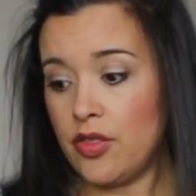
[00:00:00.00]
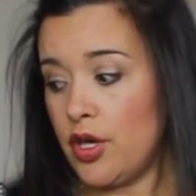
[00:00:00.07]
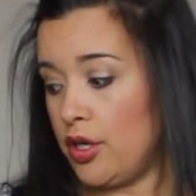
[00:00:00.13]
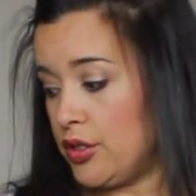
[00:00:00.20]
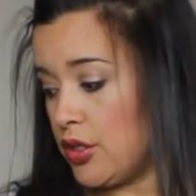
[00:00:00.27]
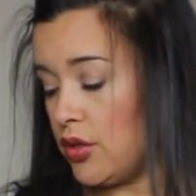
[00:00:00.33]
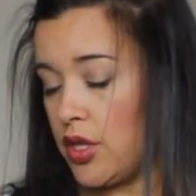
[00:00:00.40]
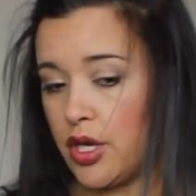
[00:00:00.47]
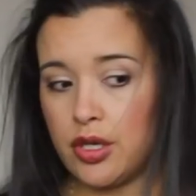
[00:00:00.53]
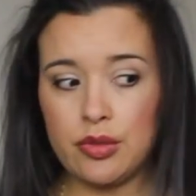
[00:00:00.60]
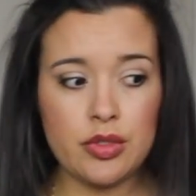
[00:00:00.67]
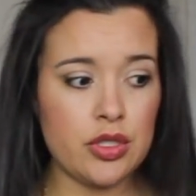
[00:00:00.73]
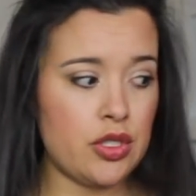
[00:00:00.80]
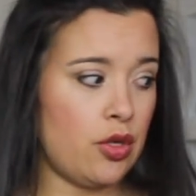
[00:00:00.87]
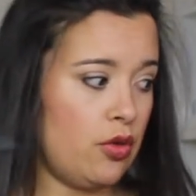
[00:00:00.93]
those are
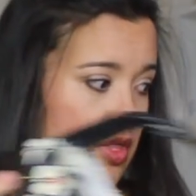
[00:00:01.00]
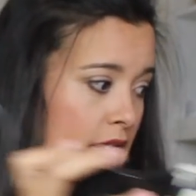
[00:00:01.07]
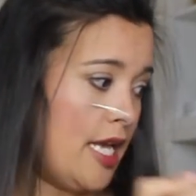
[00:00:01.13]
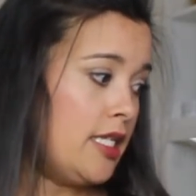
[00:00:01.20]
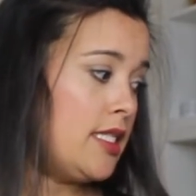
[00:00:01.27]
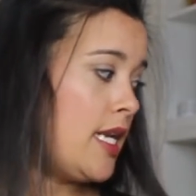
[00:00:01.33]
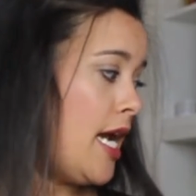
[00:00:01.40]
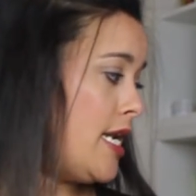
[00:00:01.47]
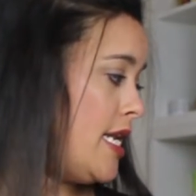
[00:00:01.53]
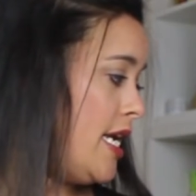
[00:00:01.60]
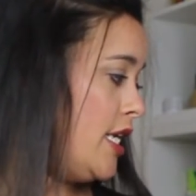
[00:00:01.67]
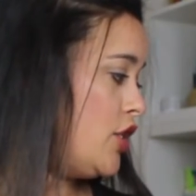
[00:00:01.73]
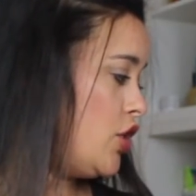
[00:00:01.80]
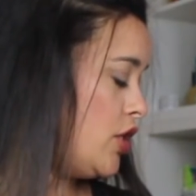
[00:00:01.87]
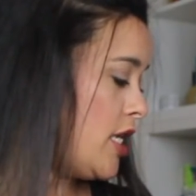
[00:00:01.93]
those two things that I
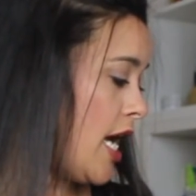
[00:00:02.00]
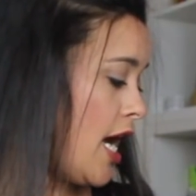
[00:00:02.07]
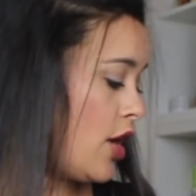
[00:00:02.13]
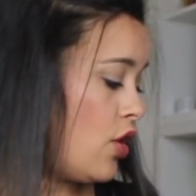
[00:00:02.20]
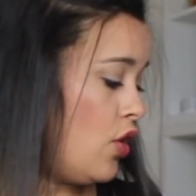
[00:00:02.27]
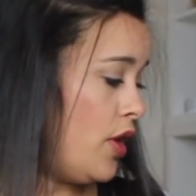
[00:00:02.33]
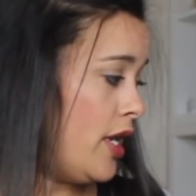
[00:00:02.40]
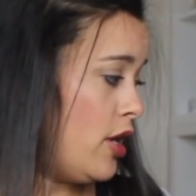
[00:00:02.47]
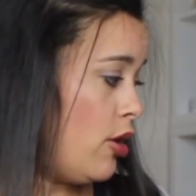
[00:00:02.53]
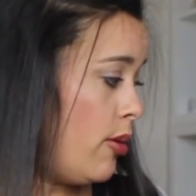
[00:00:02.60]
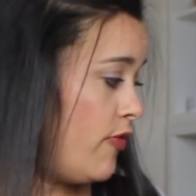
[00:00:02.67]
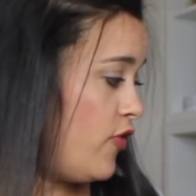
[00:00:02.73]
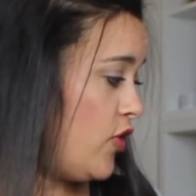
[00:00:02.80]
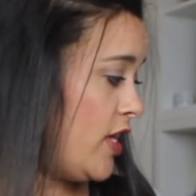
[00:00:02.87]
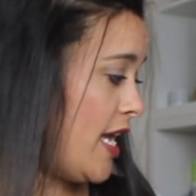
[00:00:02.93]
need to tackle and
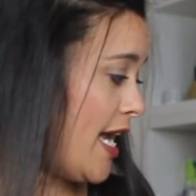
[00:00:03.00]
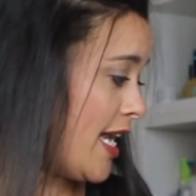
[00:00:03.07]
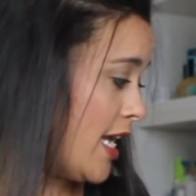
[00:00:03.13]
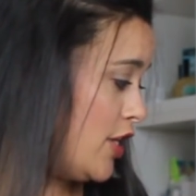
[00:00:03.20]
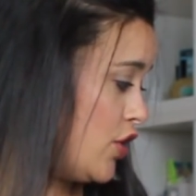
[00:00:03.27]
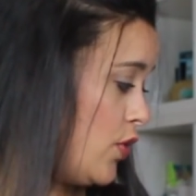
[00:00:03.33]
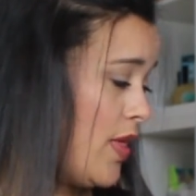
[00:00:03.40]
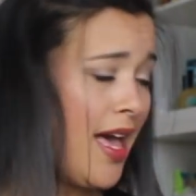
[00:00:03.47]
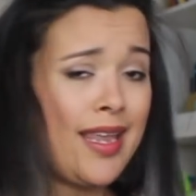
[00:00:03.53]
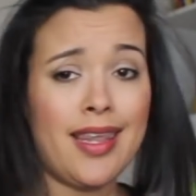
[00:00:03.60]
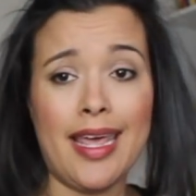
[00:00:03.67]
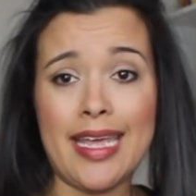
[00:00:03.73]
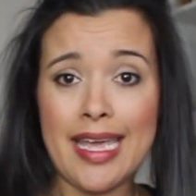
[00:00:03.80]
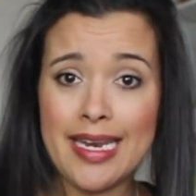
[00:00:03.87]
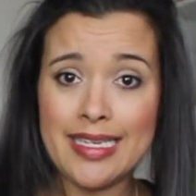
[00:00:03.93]
hopefully I can do that
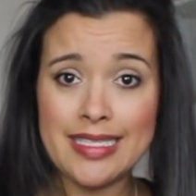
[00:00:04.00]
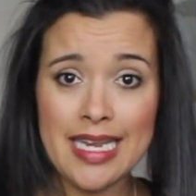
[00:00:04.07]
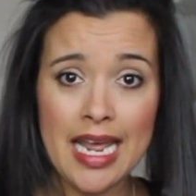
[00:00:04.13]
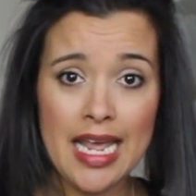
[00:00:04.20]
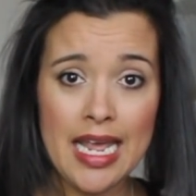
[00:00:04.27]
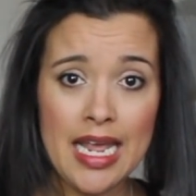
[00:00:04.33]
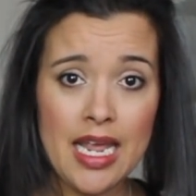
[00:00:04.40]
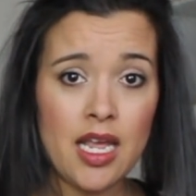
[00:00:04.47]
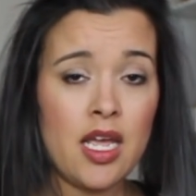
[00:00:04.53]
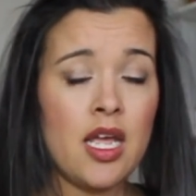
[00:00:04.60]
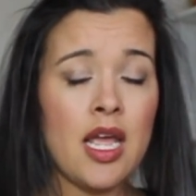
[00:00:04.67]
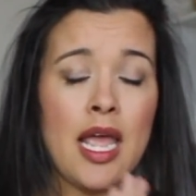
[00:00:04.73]
like in a day